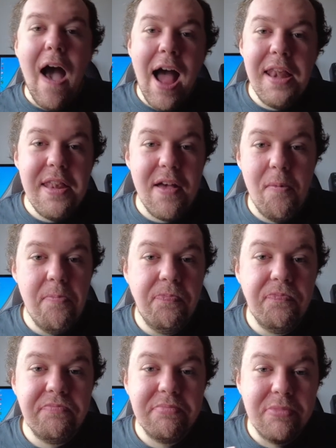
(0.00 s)
And
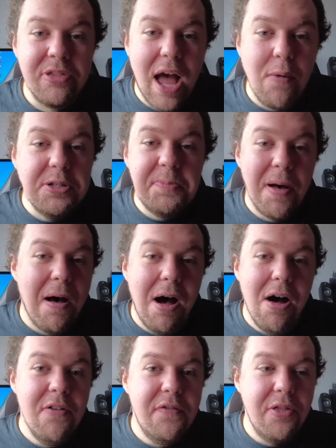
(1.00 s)
that was
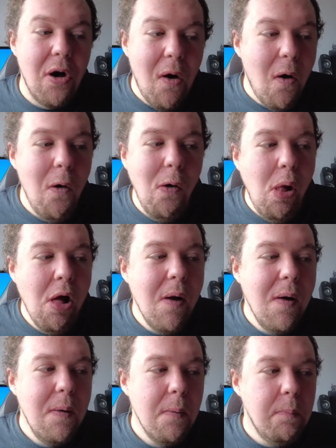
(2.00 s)
part of the whole
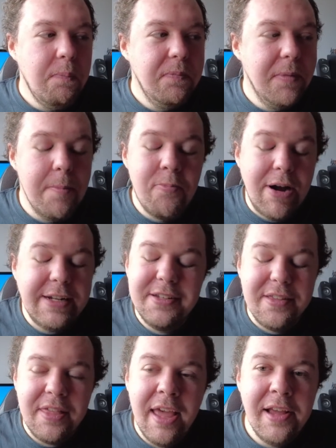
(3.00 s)

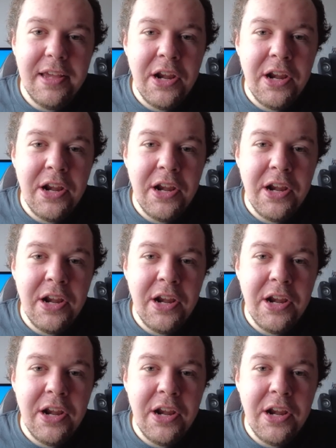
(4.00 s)
Brexit thing.